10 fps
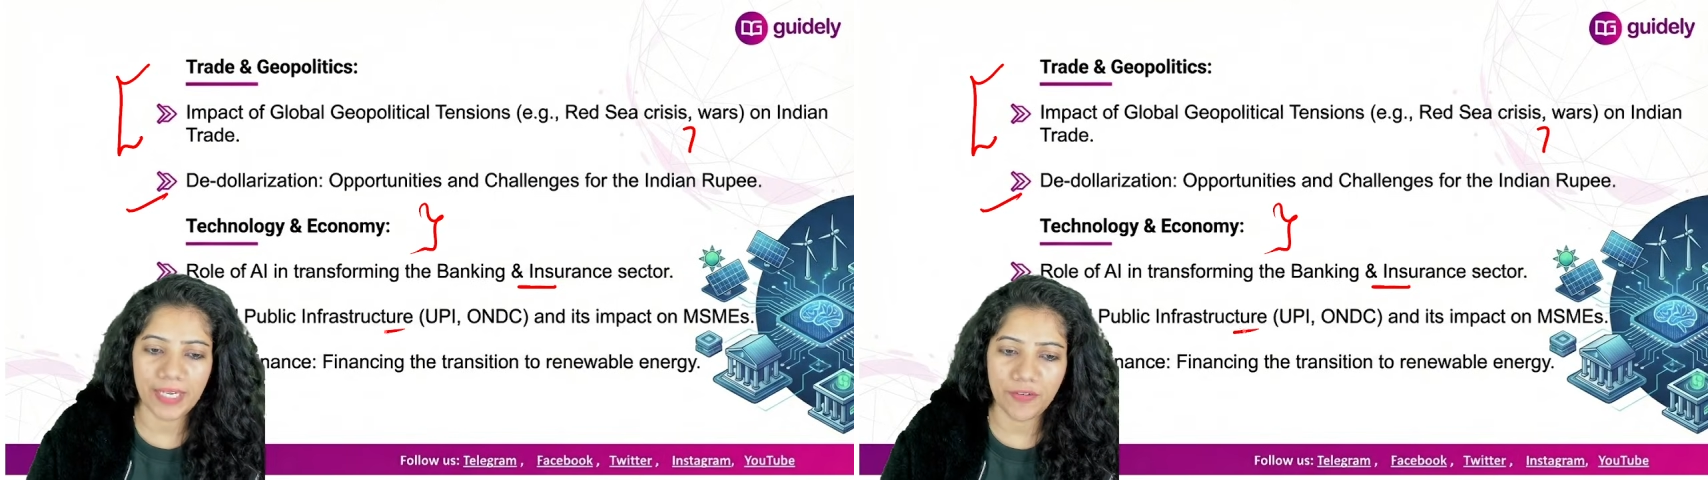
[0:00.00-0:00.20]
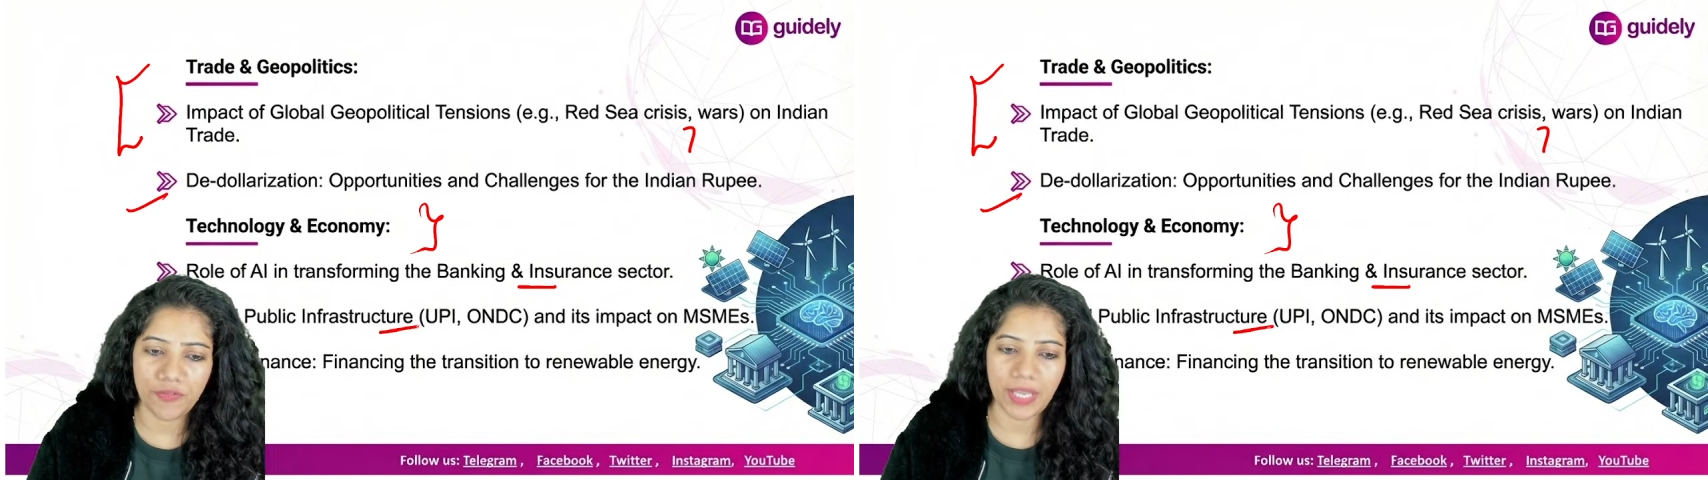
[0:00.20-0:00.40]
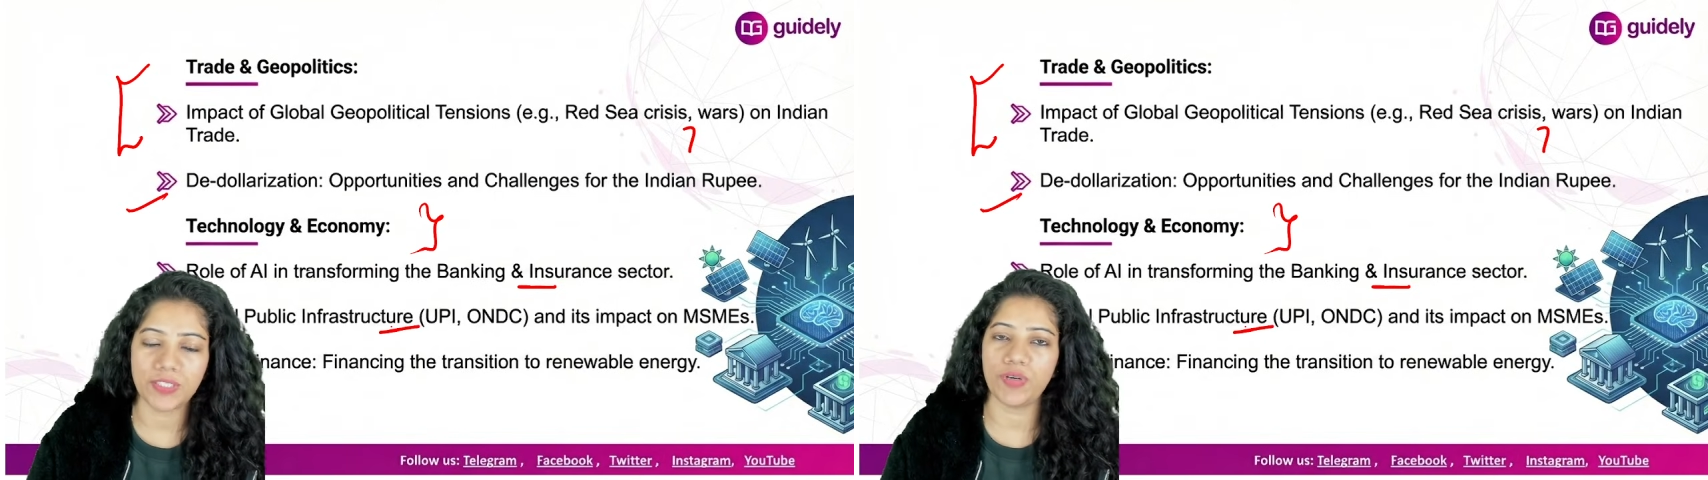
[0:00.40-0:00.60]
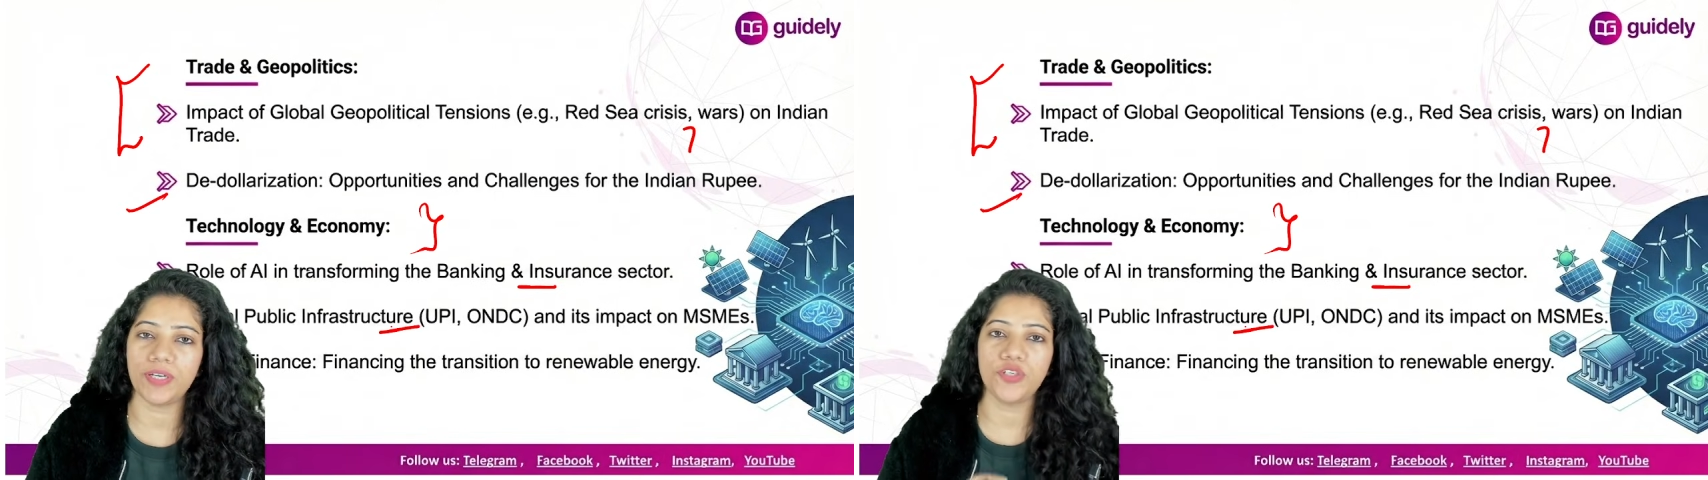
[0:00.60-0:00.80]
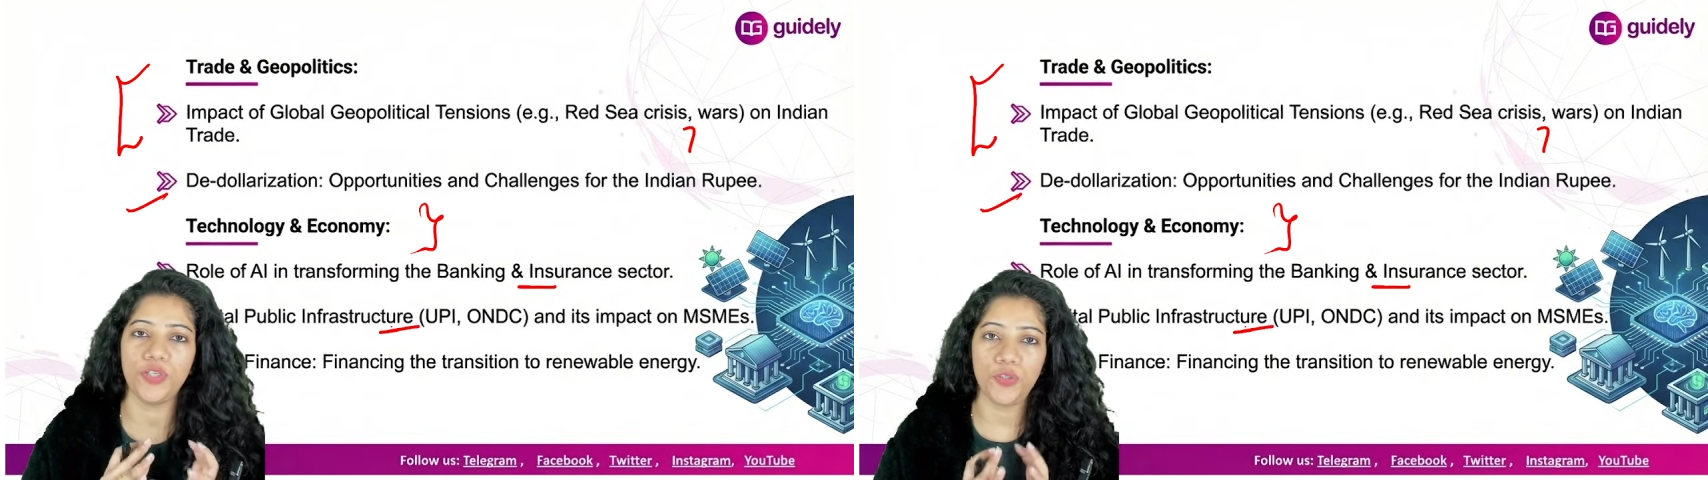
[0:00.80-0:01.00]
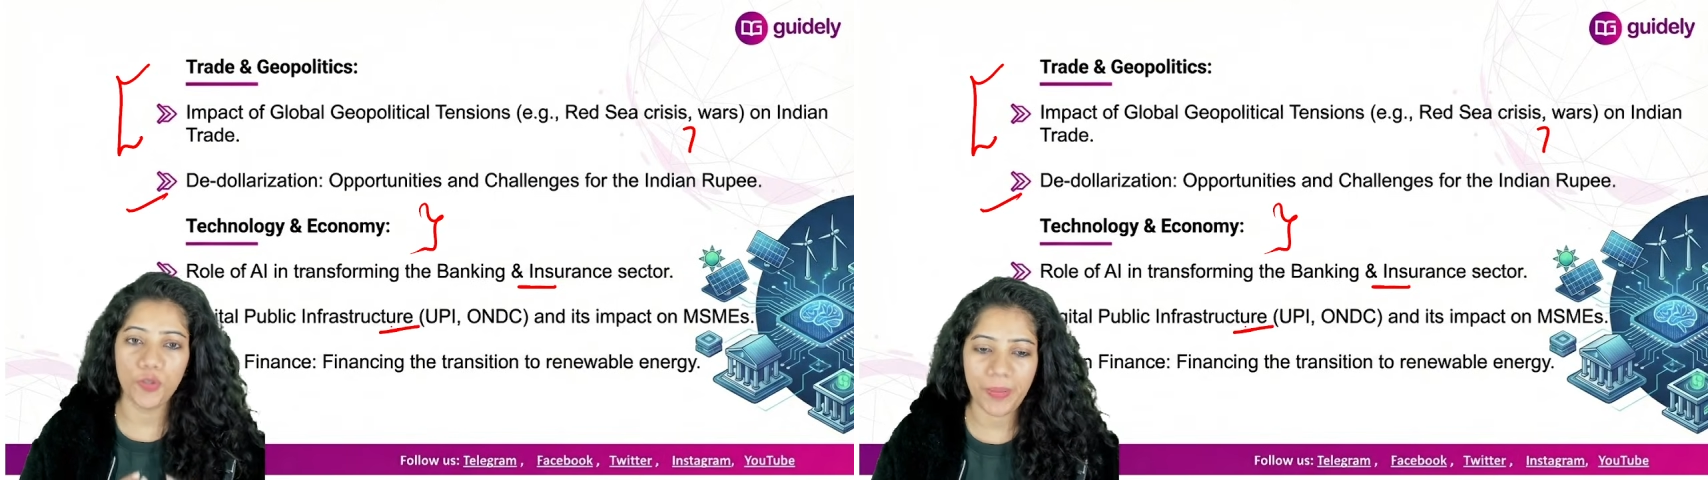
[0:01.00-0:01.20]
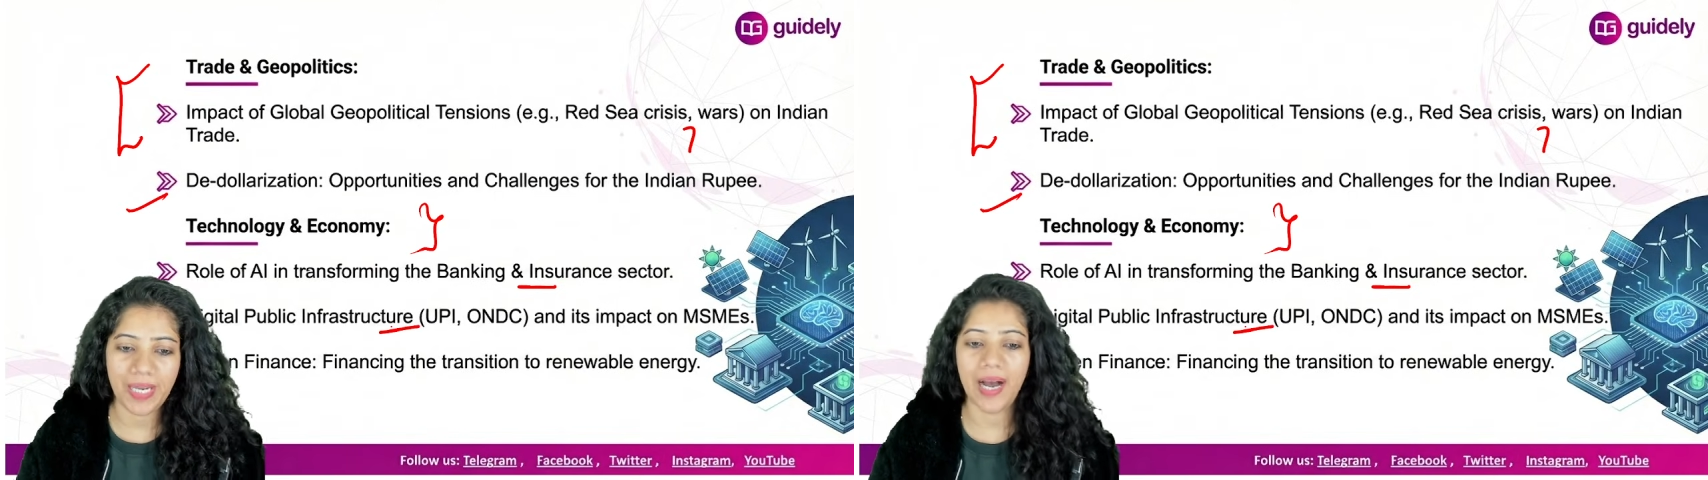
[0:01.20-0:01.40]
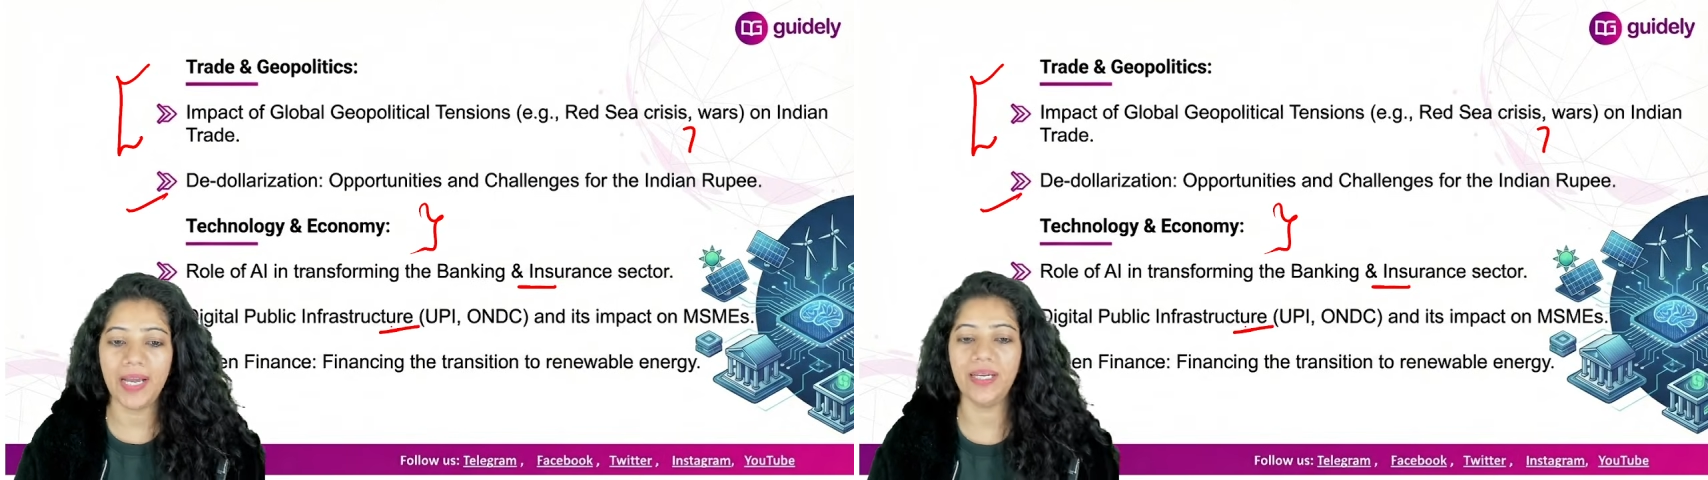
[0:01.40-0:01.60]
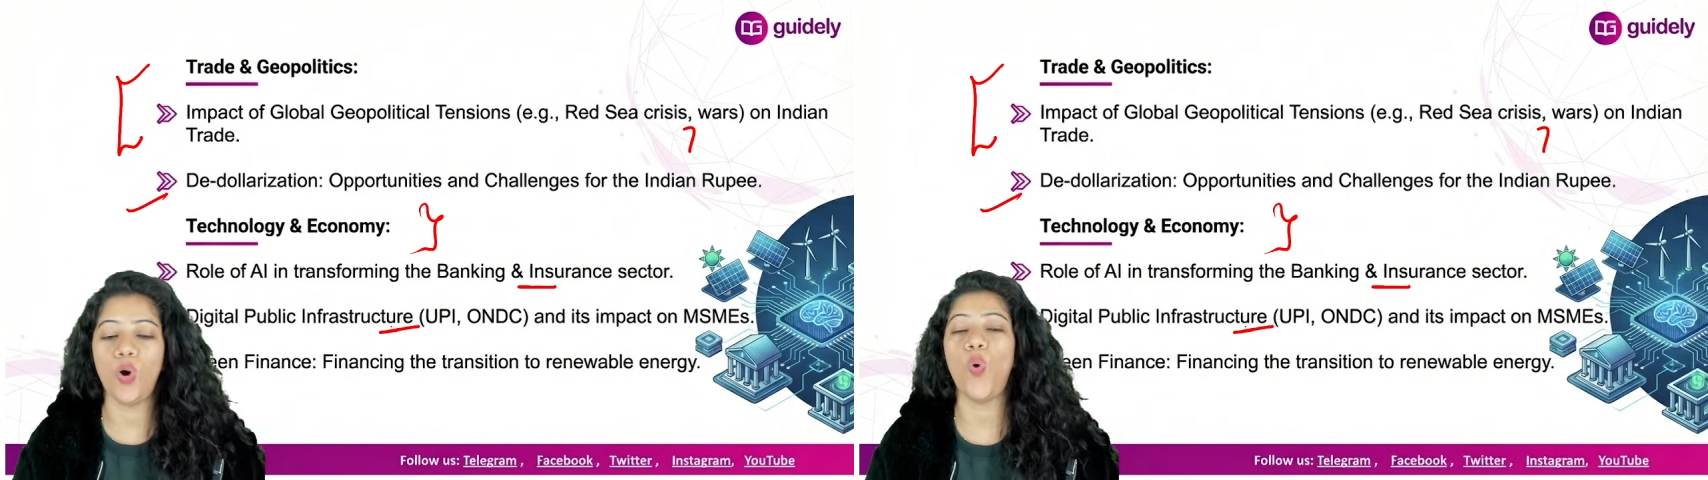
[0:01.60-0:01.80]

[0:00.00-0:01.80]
infrastructure, UPI,